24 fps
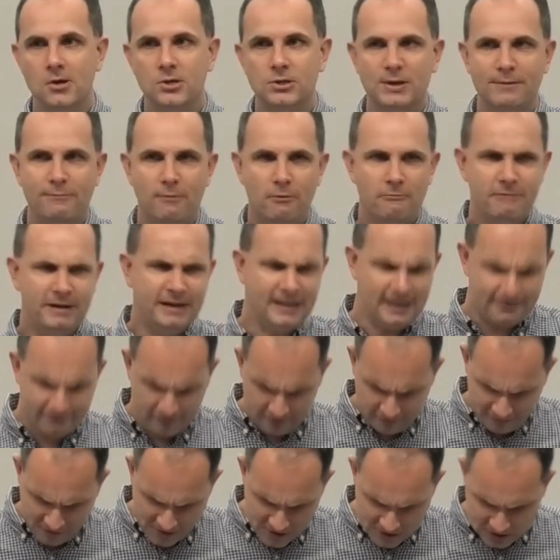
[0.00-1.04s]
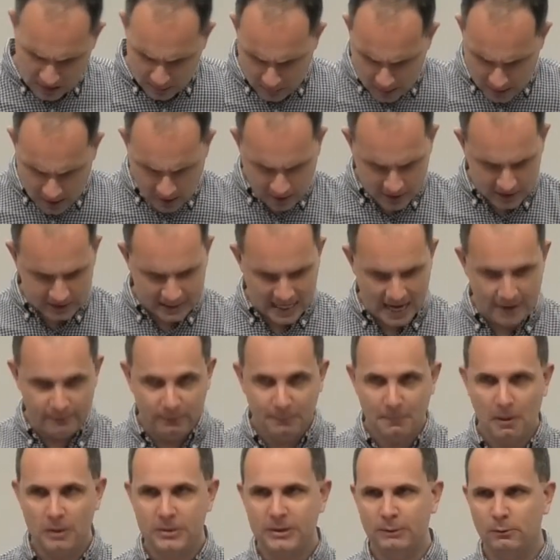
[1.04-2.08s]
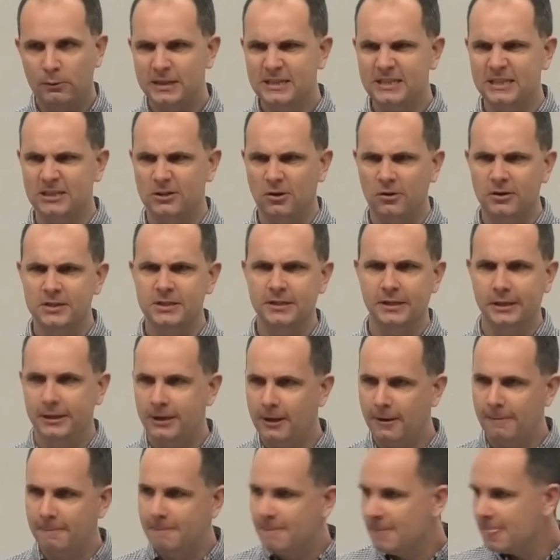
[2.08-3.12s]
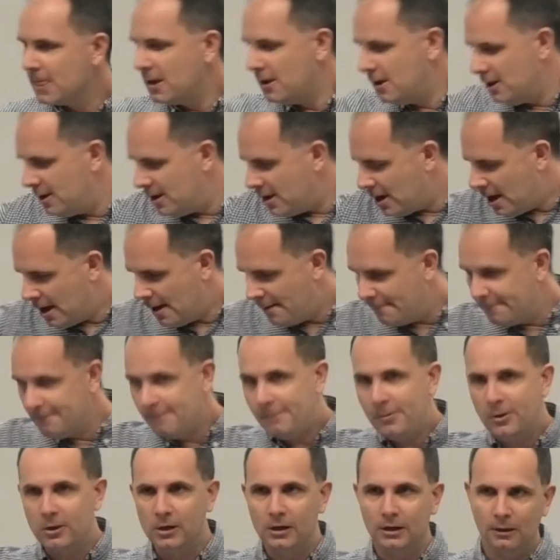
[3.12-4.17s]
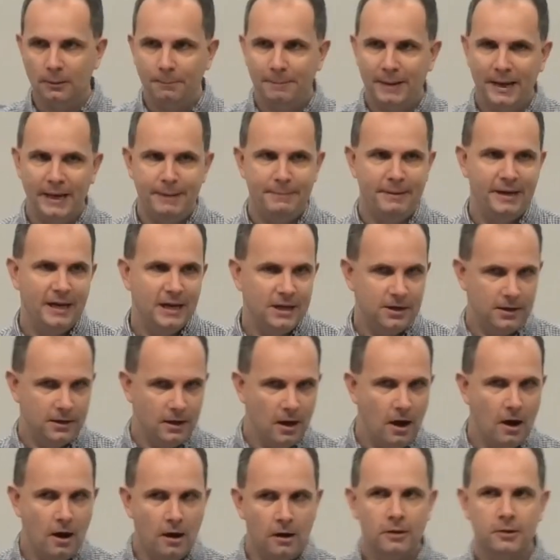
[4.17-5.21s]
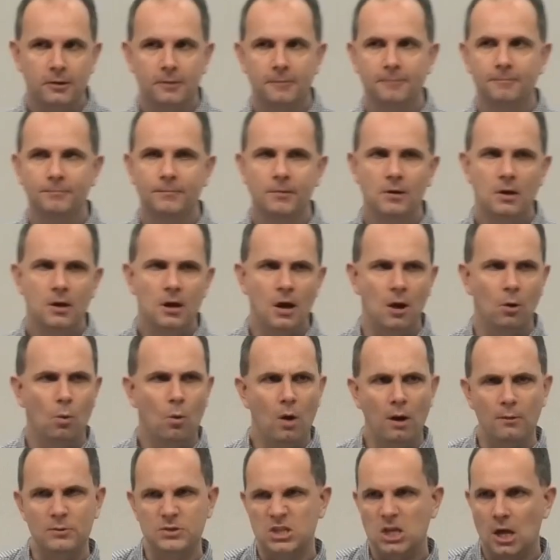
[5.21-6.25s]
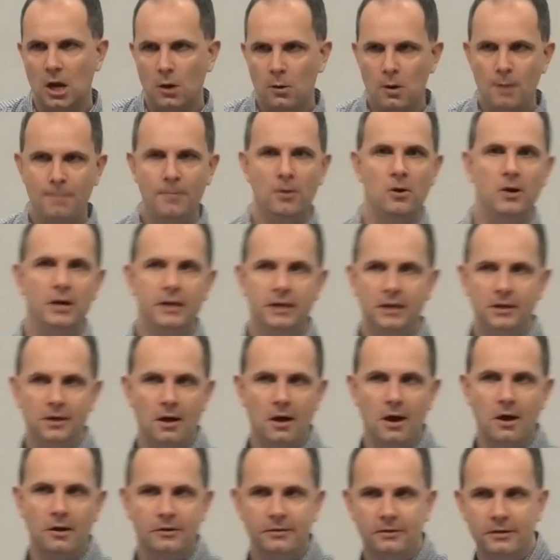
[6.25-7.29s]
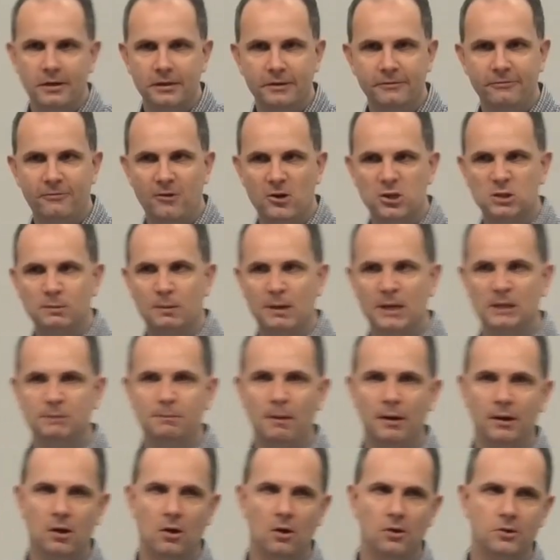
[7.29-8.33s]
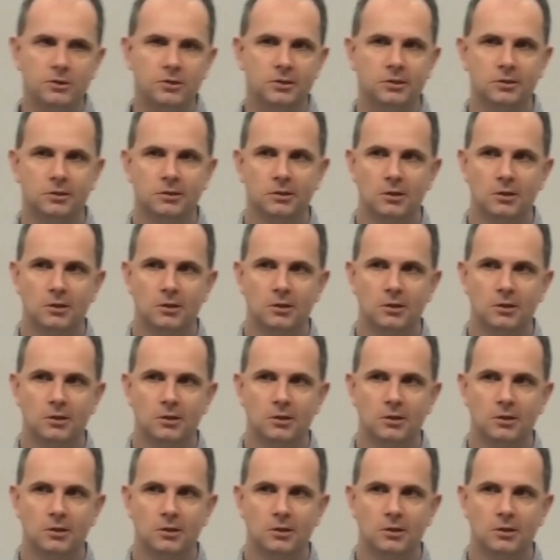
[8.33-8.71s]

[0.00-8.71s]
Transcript: So if we're reading that for the first time, we notice that, we might think, well, this is odd, isn't it? You don't put a little baby in an ark. Why was Noah put in an ark in the first place by God?